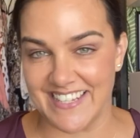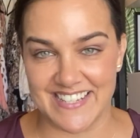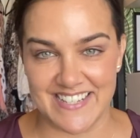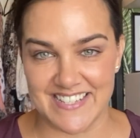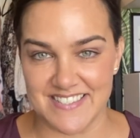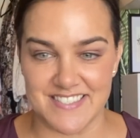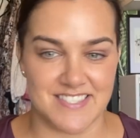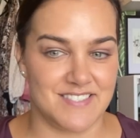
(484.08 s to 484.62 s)

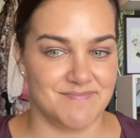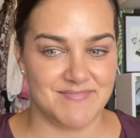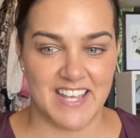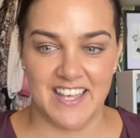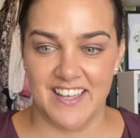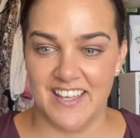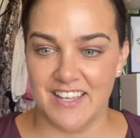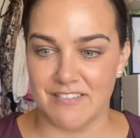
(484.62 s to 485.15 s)
is
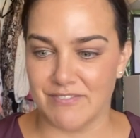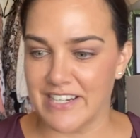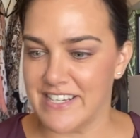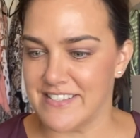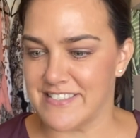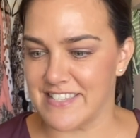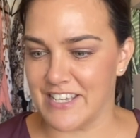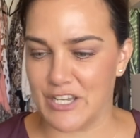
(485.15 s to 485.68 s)

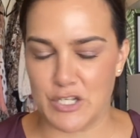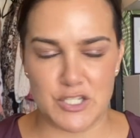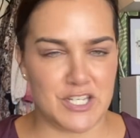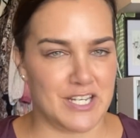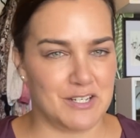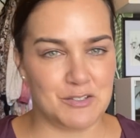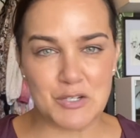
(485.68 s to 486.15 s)
researching,